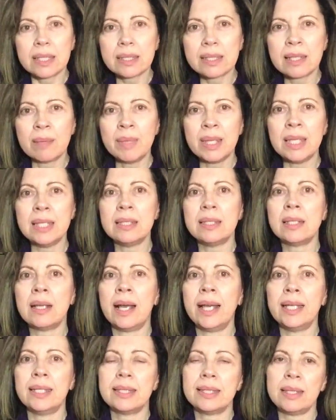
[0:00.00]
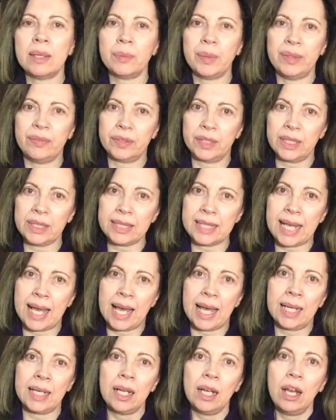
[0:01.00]
some of these diets that we've looked
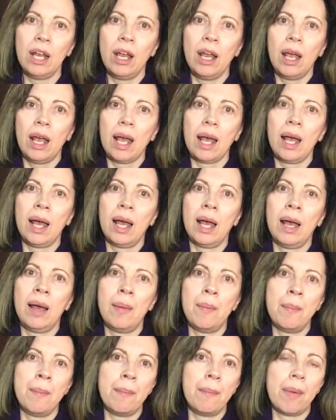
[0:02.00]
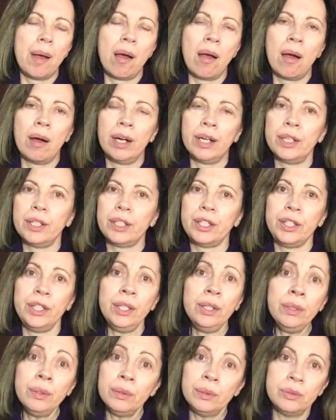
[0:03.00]
at are
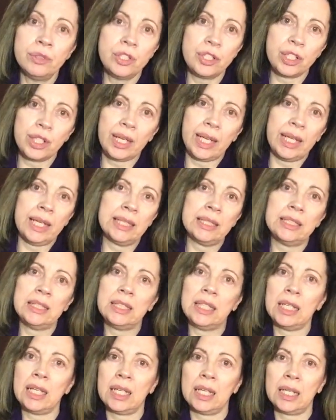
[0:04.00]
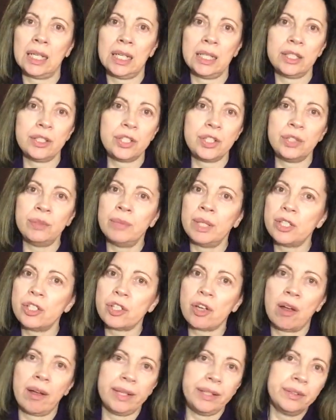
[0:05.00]
huge in too much
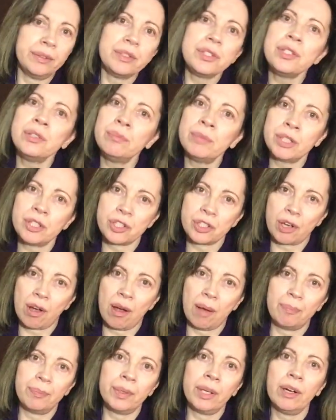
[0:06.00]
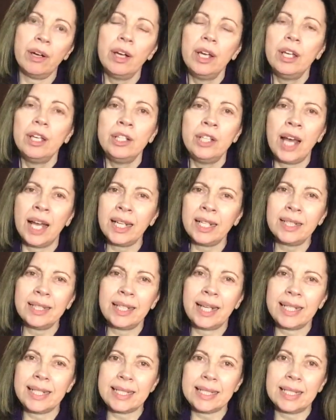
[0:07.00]
iron, too much copper. Not a
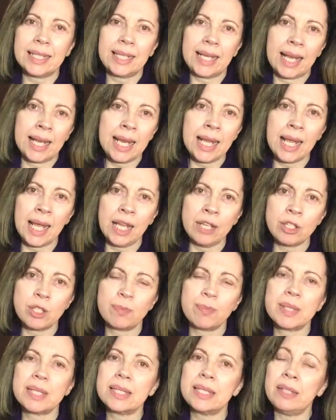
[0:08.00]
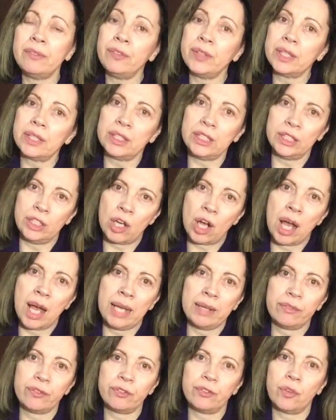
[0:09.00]
good idea at any age, specifically
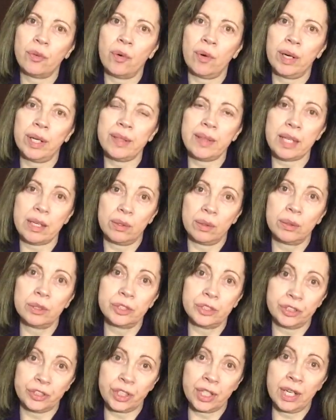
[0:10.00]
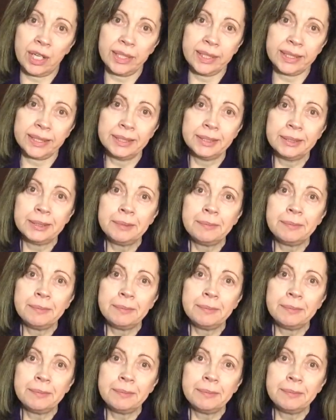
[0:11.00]
not for the older dog.